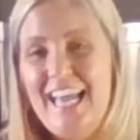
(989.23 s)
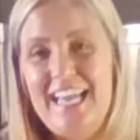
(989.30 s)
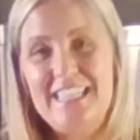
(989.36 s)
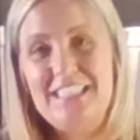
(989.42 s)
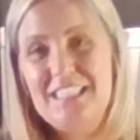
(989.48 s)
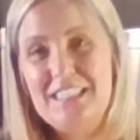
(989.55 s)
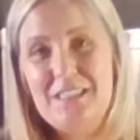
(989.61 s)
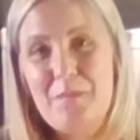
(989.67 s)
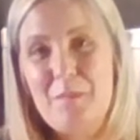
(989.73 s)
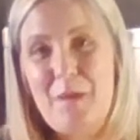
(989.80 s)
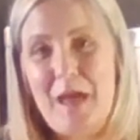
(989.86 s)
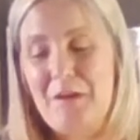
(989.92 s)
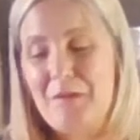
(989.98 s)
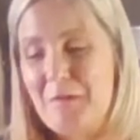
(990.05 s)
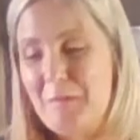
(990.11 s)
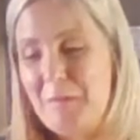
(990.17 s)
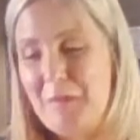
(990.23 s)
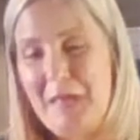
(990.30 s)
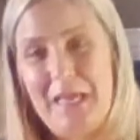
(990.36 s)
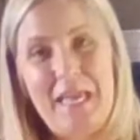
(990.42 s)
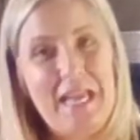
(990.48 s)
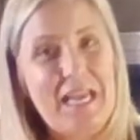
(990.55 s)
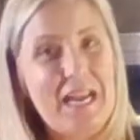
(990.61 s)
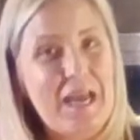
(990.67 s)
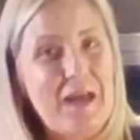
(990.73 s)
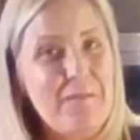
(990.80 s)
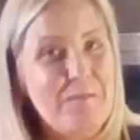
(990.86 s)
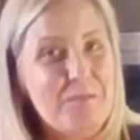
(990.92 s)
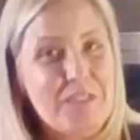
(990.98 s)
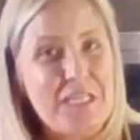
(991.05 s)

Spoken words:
It's just a matter of picking it up,